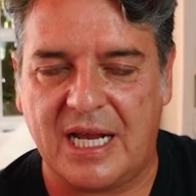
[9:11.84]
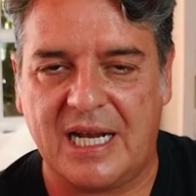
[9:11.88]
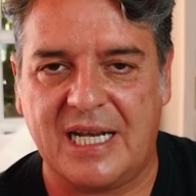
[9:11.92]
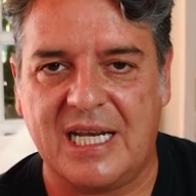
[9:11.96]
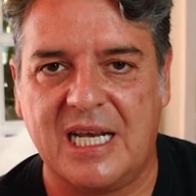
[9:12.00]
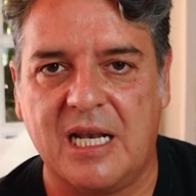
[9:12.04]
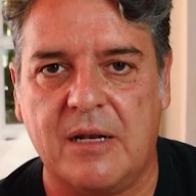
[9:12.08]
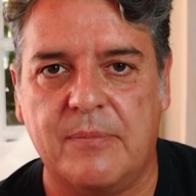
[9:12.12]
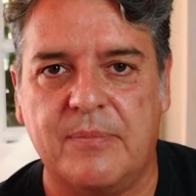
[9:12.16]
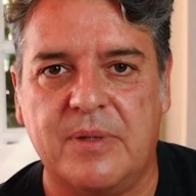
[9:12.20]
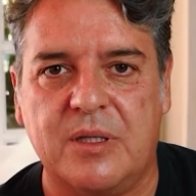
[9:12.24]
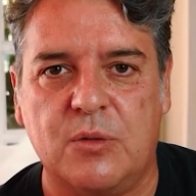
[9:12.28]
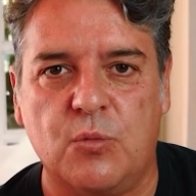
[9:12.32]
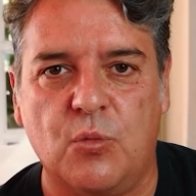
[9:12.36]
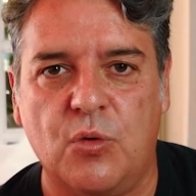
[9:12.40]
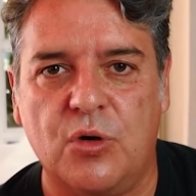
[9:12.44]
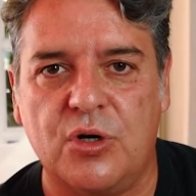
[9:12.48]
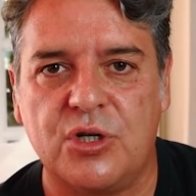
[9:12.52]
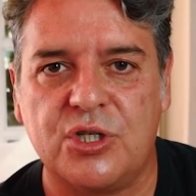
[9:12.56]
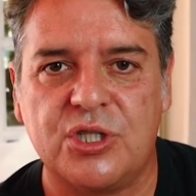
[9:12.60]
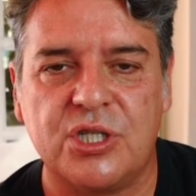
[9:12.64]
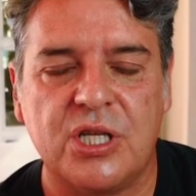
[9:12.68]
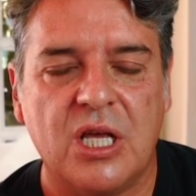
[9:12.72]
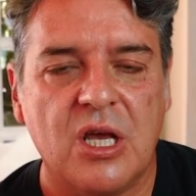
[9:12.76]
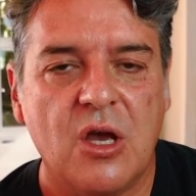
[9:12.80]
a little bit
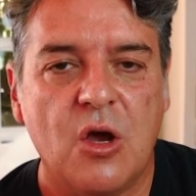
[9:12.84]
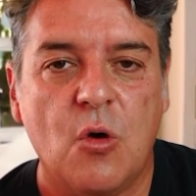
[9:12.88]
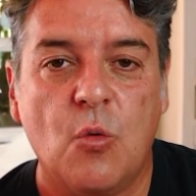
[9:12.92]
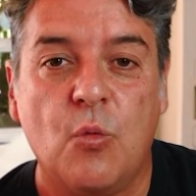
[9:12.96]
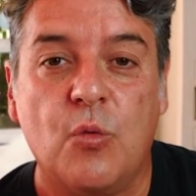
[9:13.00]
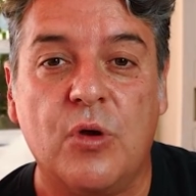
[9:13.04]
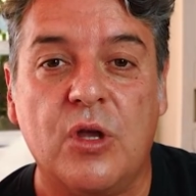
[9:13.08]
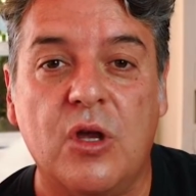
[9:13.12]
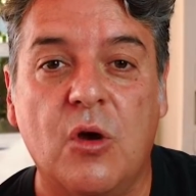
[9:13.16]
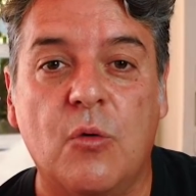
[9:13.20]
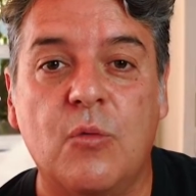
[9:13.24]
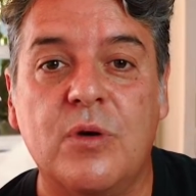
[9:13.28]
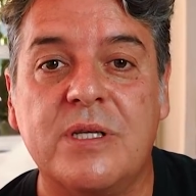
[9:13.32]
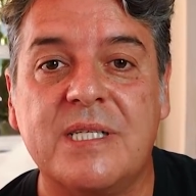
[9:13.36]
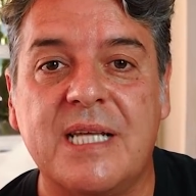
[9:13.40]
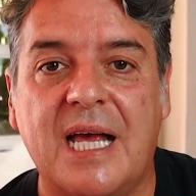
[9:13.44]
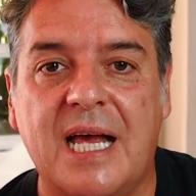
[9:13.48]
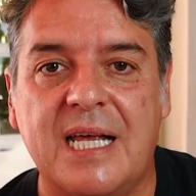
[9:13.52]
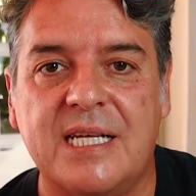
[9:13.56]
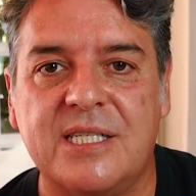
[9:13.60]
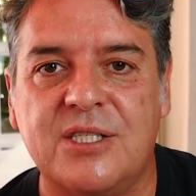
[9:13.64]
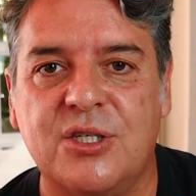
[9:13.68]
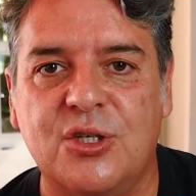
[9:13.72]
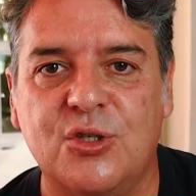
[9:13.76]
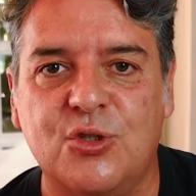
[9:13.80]
worse, we always
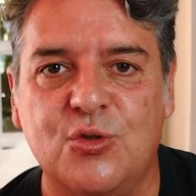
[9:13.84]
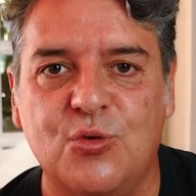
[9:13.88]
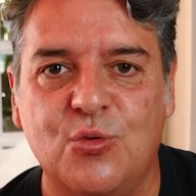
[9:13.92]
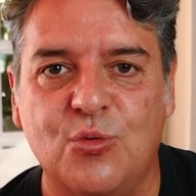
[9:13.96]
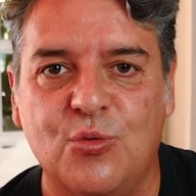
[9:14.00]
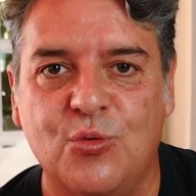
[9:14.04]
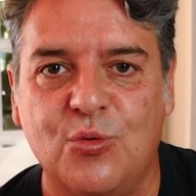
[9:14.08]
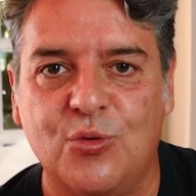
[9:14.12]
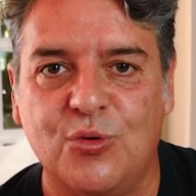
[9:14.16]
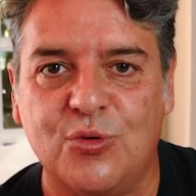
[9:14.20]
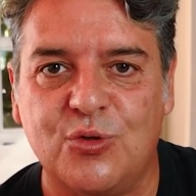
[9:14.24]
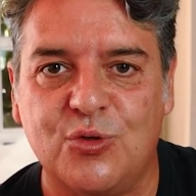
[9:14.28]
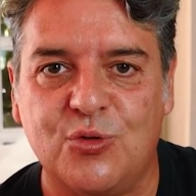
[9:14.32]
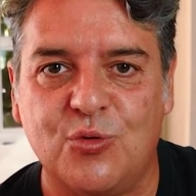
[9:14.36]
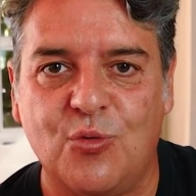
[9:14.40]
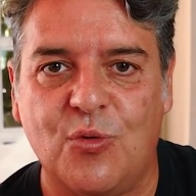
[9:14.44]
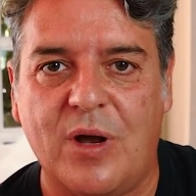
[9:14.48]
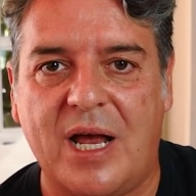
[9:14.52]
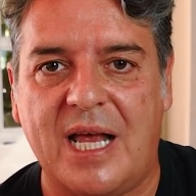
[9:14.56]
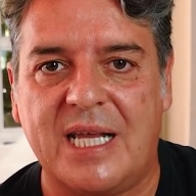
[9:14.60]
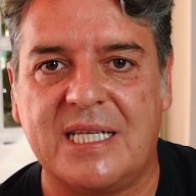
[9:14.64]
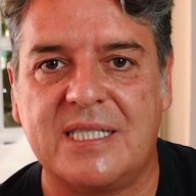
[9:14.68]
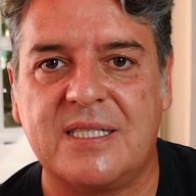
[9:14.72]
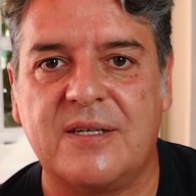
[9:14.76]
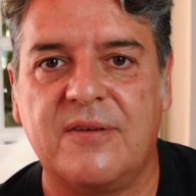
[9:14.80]
ask you to
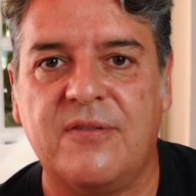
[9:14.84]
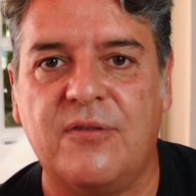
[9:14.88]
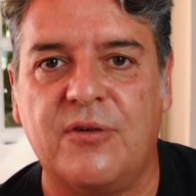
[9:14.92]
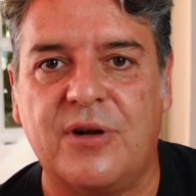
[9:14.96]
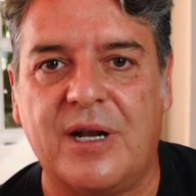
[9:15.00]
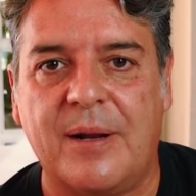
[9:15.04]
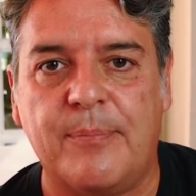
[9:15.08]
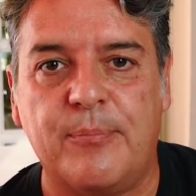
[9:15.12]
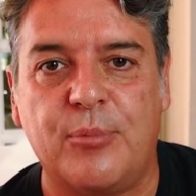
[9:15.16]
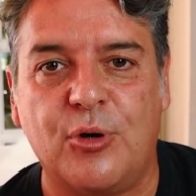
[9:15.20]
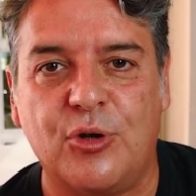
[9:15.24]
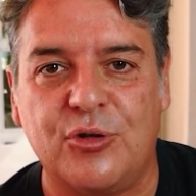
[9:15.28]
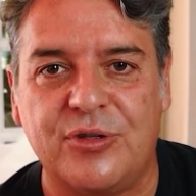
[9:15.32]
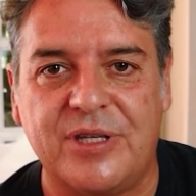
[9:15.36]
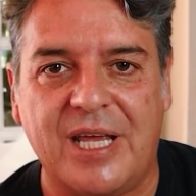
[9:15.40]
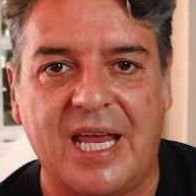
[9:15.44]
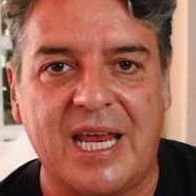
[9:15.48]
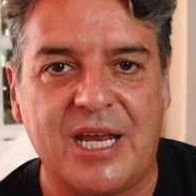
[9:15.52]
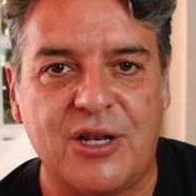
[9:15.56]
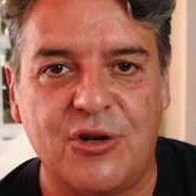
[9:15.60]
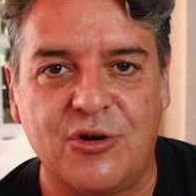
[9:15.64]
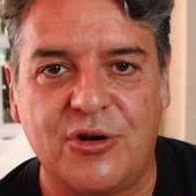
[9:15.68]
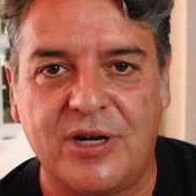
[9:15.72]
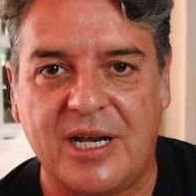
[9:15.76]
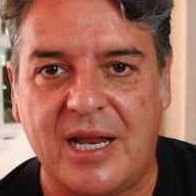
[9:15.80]
ask for a
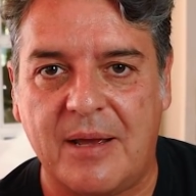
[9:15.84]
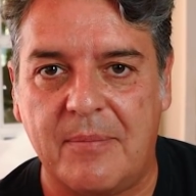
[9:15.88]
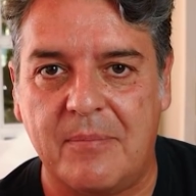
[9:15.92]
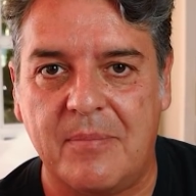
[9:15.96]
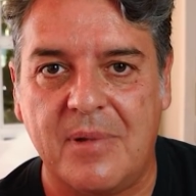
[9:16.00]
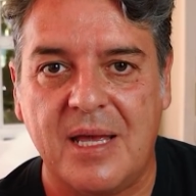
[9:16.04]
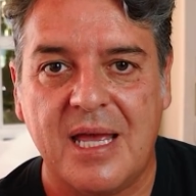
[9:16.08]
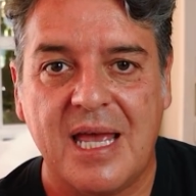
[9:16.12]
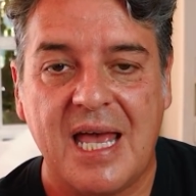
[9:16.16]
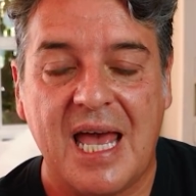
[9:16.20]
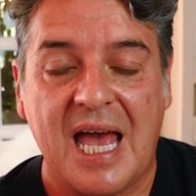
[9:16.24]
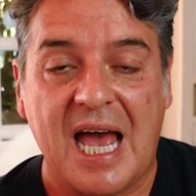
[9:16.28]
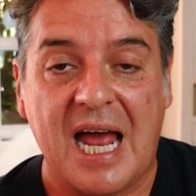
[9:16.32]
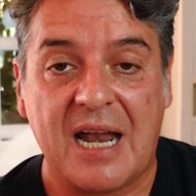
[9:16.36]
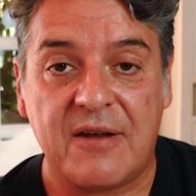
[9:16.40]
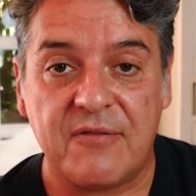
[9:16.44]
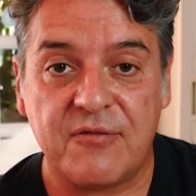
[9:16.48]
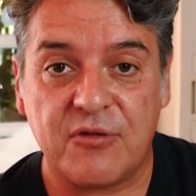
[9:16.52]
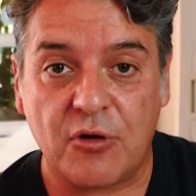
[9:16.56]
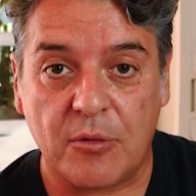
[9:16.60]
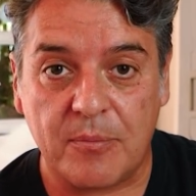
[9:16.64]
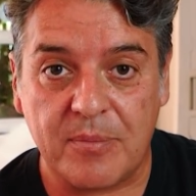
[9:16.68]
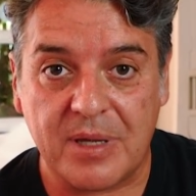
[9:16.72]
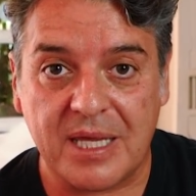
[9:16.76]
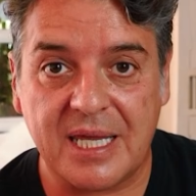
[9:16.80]
proteinogram. And
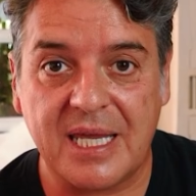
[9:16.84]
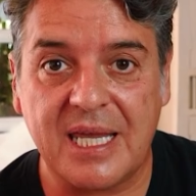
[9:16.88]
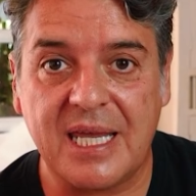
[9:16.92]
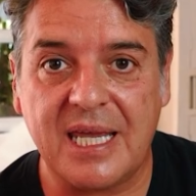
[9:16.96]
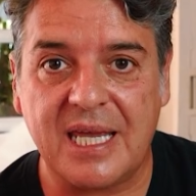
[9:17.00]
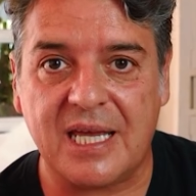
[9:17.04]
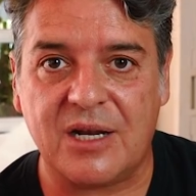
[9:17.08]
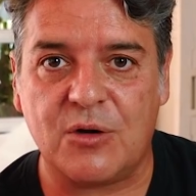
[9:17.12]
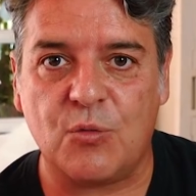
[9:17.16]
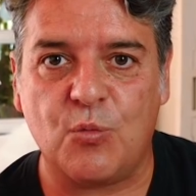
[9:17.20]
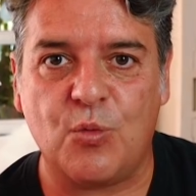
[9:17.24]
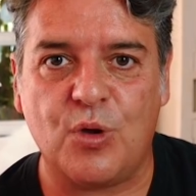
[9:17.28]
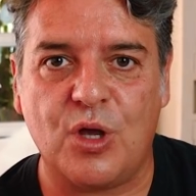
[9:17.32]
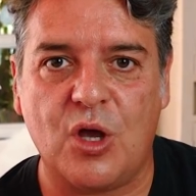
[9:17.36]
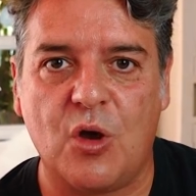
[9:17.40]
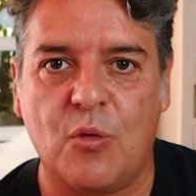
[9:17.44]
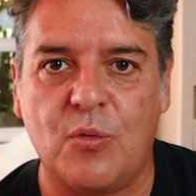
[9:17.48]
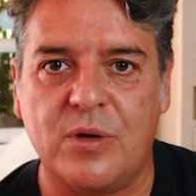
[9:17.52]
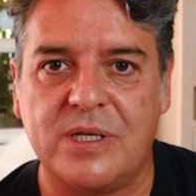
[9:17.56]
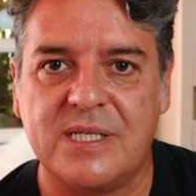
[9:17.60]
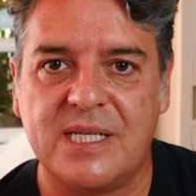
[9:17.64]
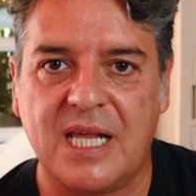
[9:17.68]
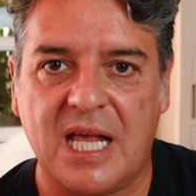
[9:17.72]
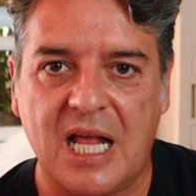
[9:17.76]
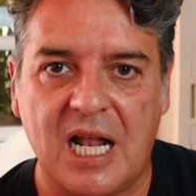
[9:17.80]
from here, we
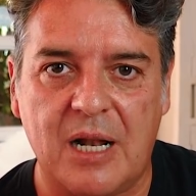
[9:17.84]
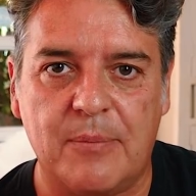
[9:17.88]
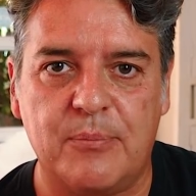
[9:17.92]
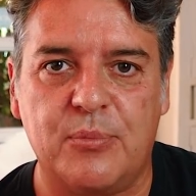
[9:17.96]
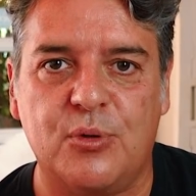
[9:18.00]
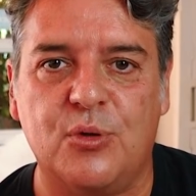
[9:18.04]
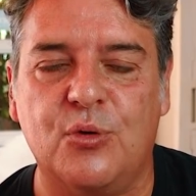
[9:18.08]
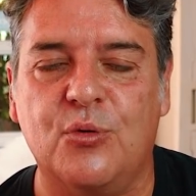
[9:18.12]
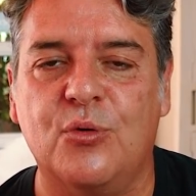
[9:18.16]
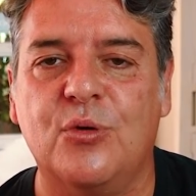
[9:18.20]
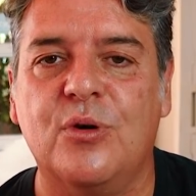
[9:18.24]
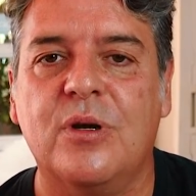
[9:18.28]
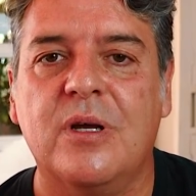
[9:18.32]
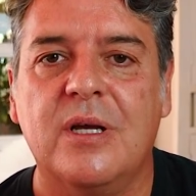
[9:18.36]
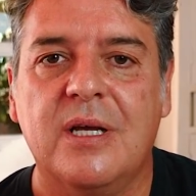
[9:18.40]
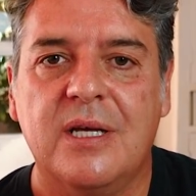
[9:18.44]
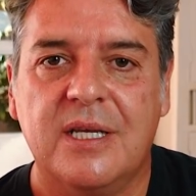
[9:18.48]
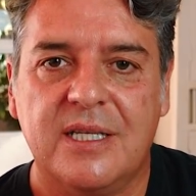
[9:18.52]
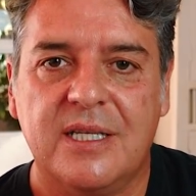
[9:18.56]
always help you,